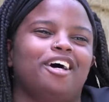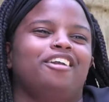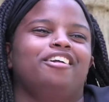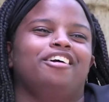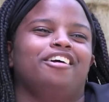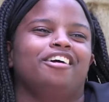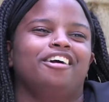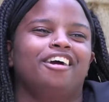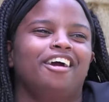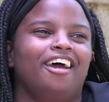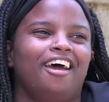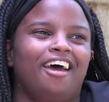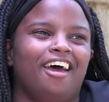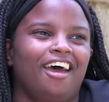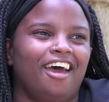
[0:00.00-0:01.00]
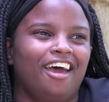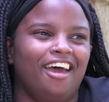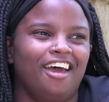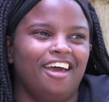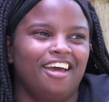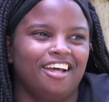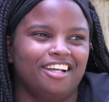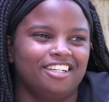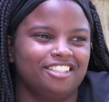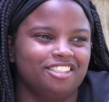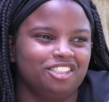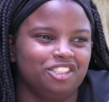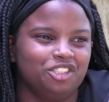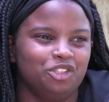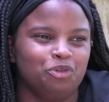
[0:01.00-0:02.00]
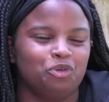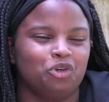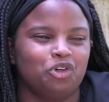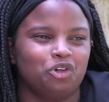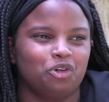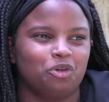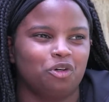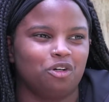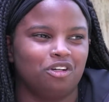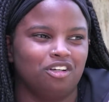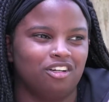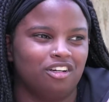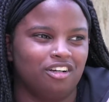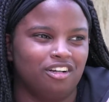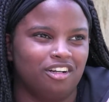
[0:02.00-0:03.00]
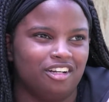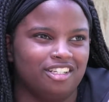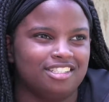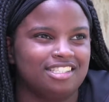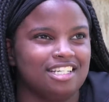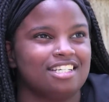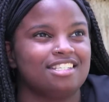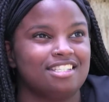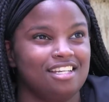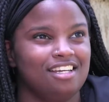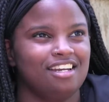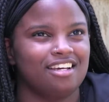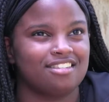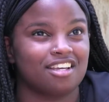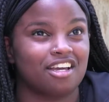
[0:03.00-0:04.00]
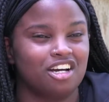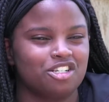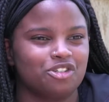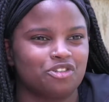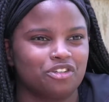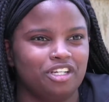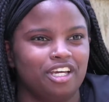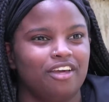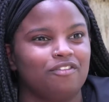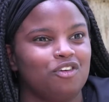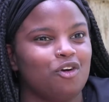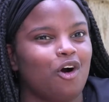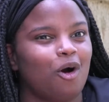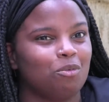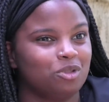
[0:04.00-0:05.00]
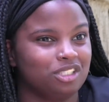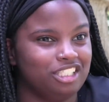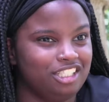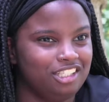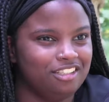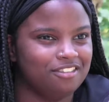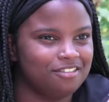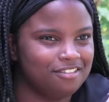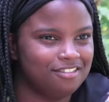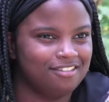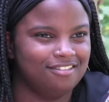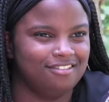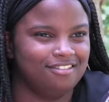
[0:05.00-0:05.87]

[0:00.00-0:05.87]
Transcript: better. And you will succeed as a country if you all believe.